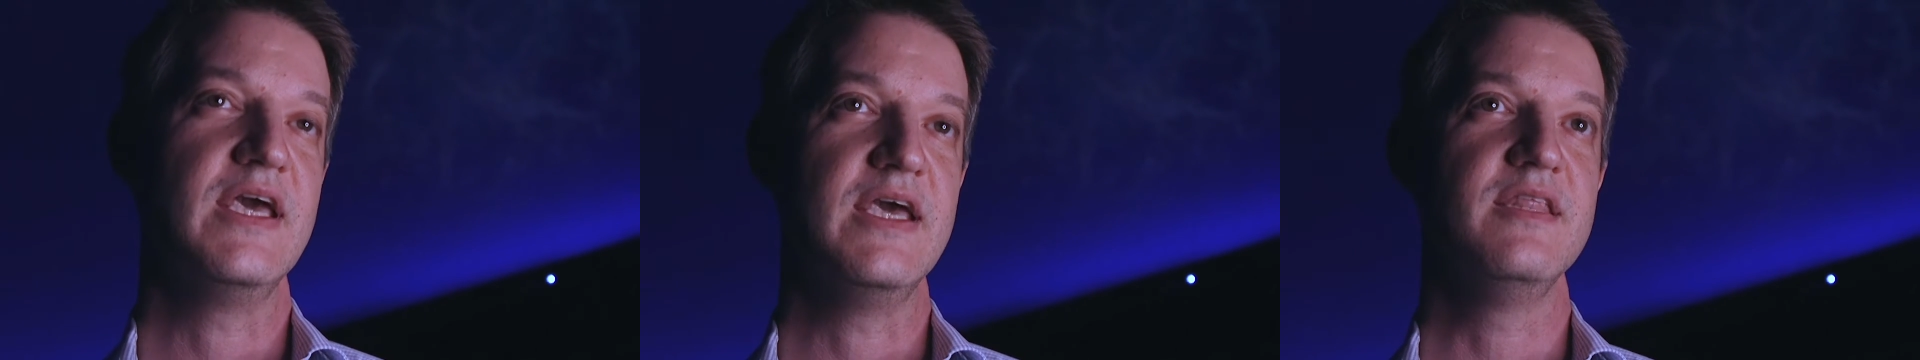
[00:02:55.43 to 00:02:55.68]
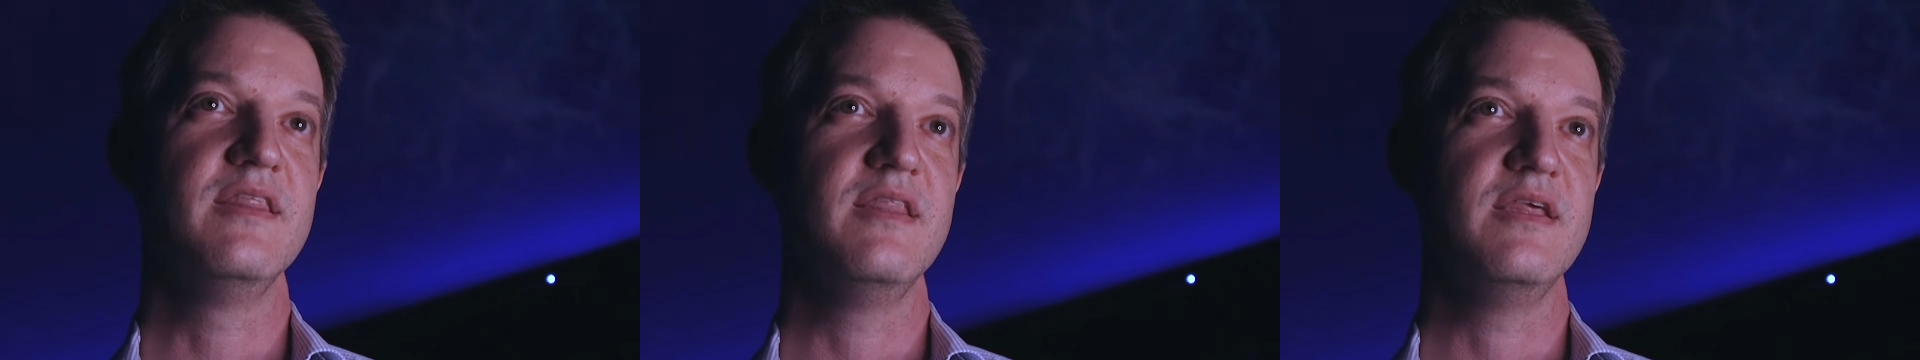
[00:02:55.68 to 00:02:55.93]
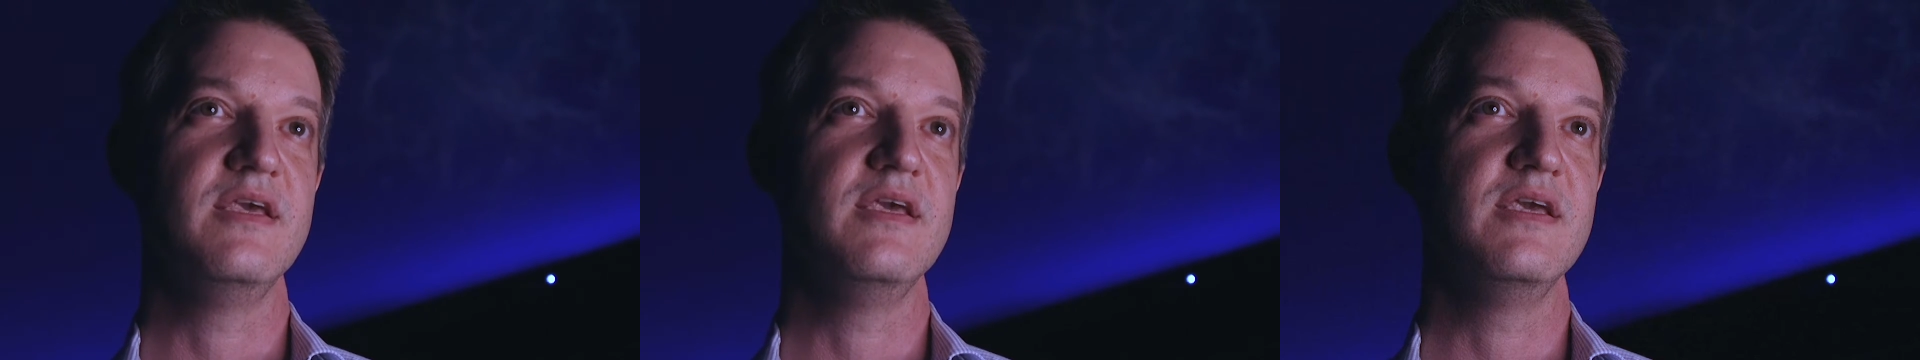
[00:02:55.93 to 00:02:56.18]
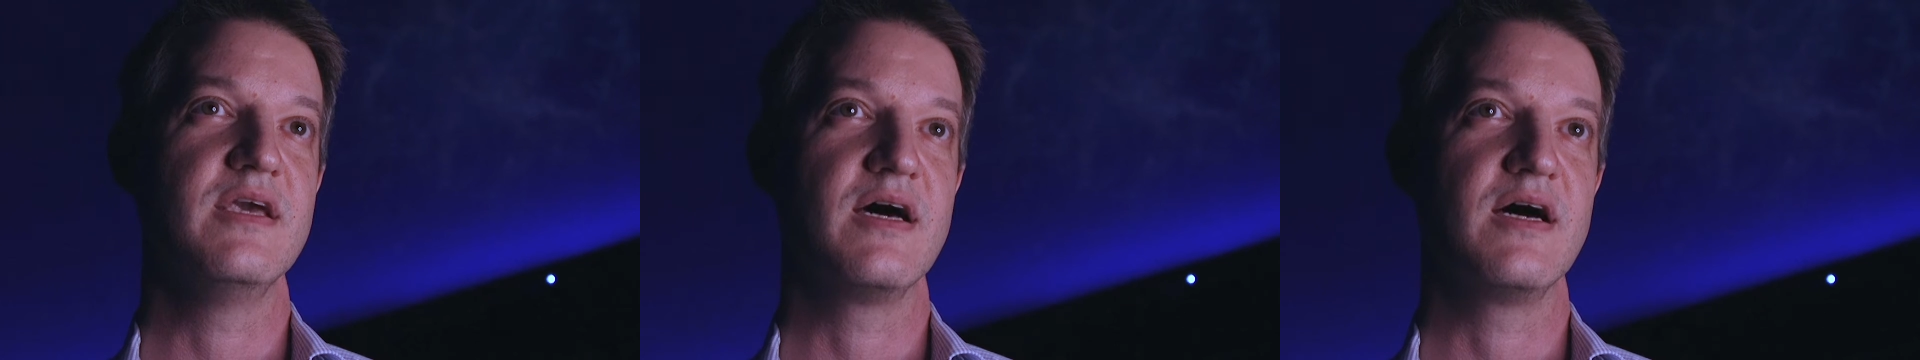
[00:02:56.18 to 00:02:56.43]
in
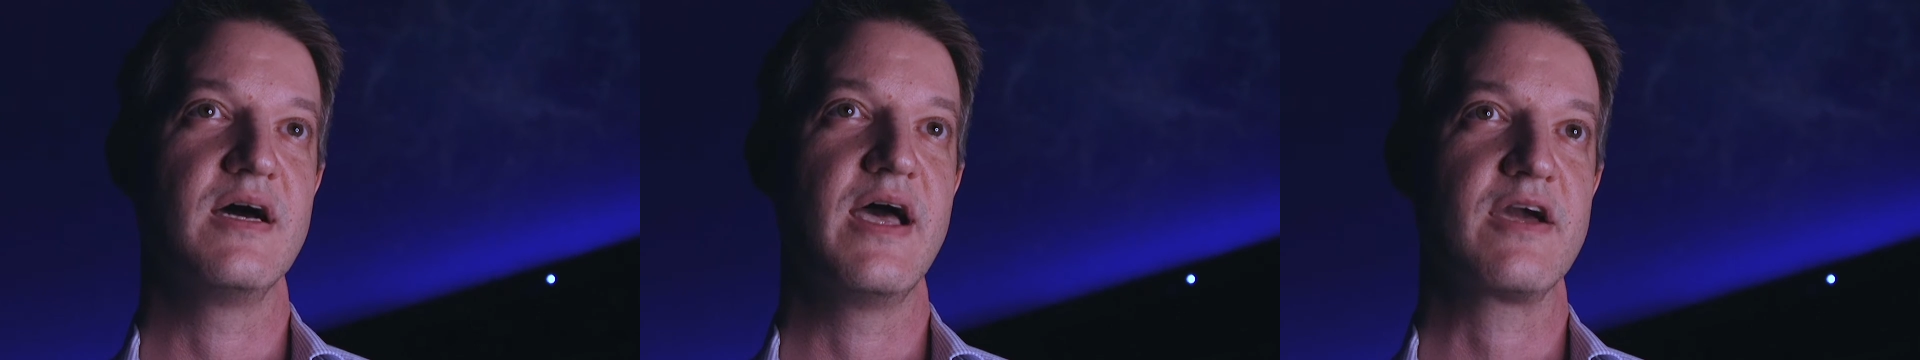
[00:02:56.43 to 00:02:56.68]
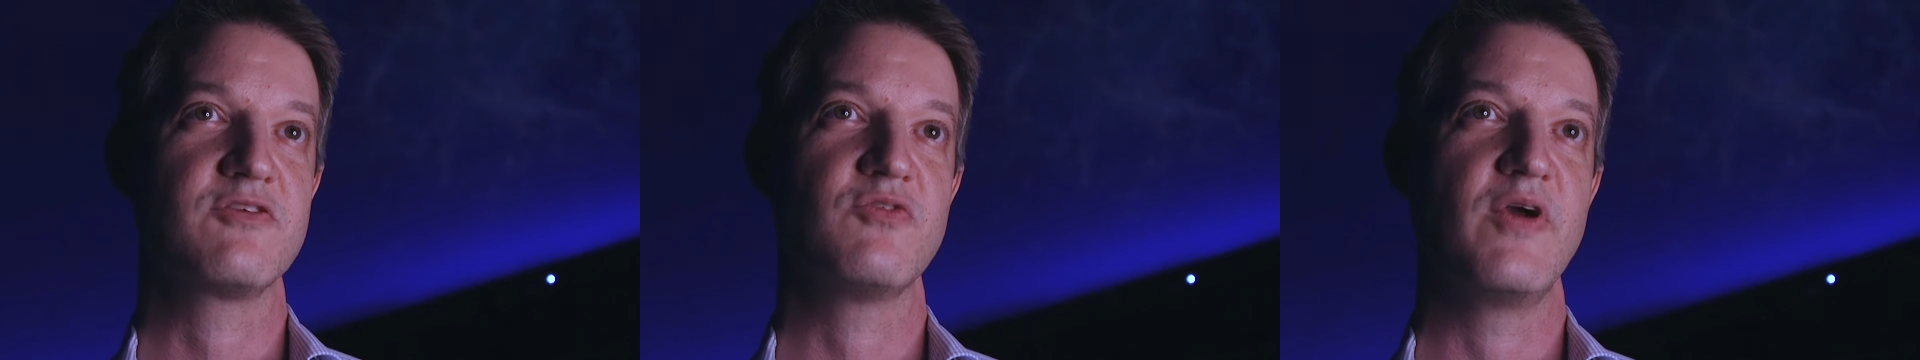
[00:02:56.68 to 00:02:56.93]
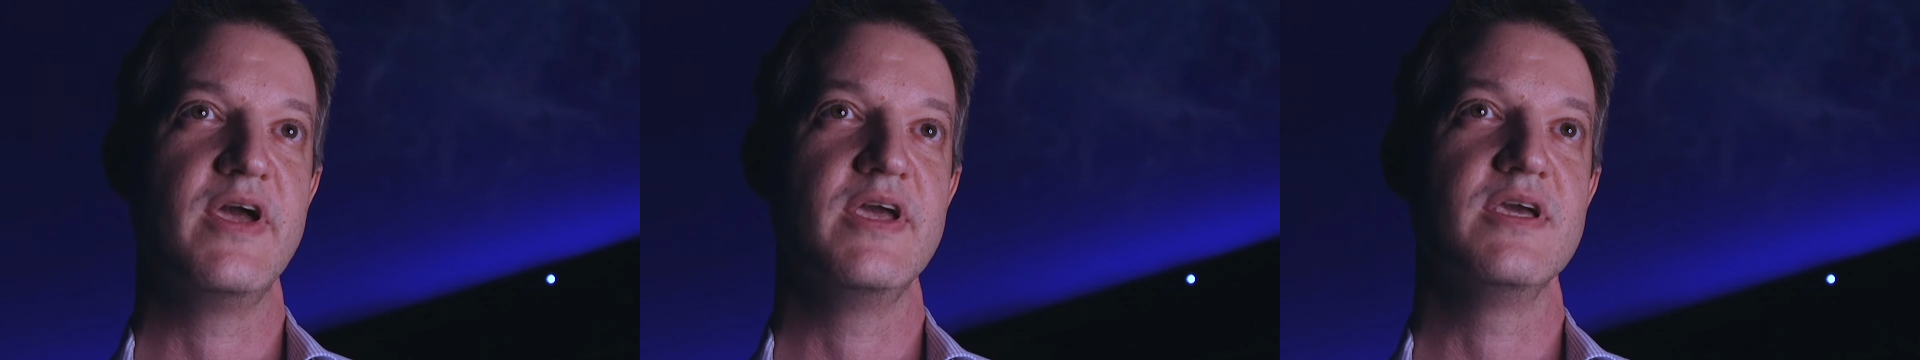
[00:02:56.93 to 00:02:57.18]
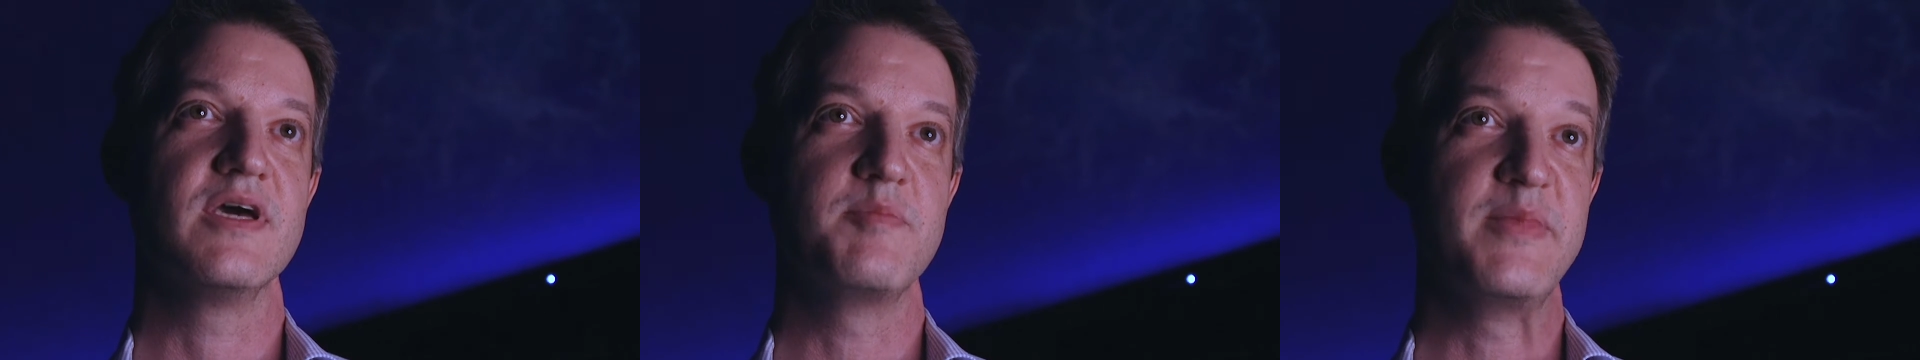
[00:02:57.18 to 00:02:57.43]
the
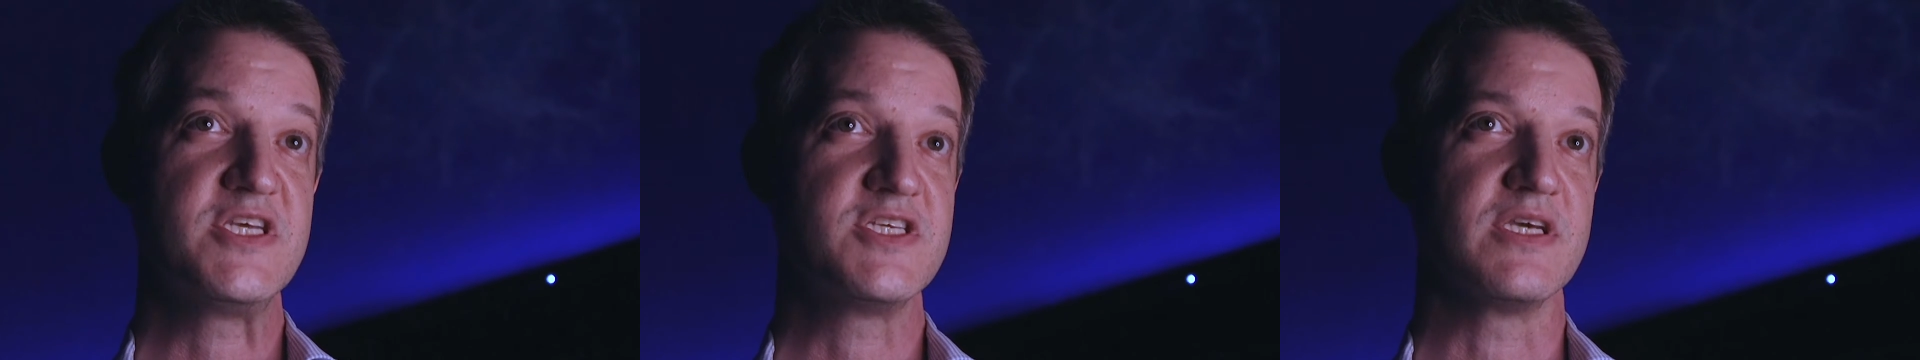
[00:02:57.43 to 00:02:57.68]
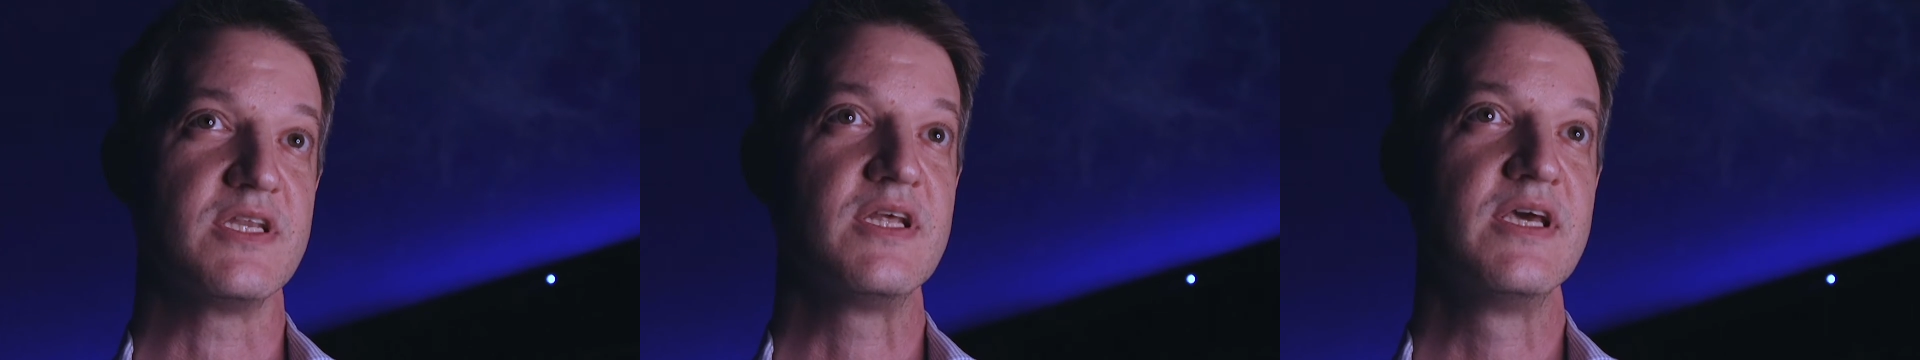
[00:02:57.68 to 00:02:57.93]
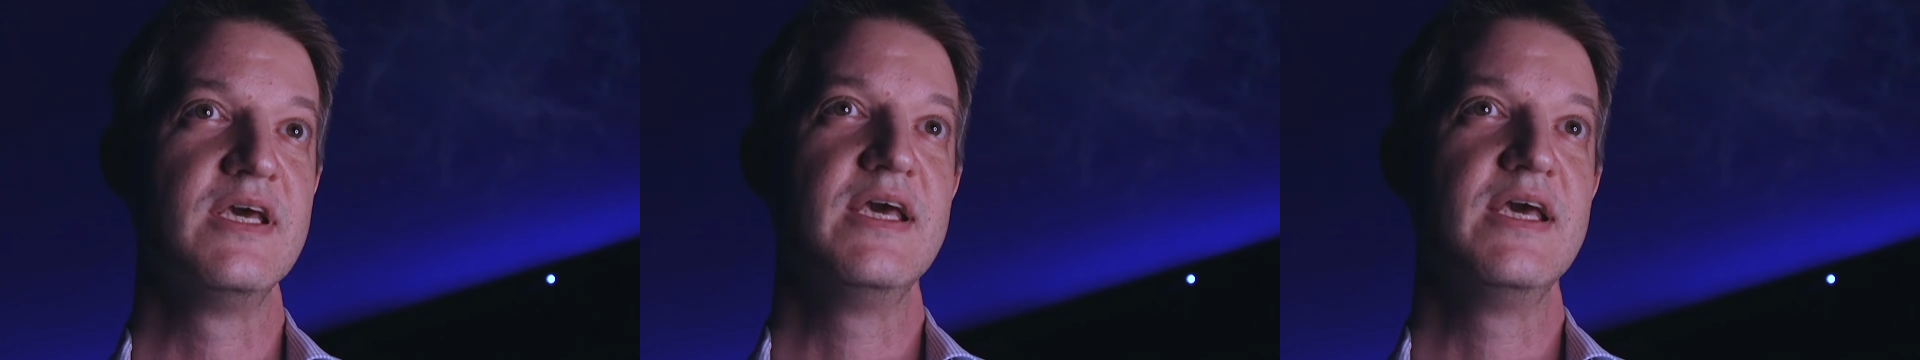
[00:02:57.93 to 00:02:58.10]
X-ray emission.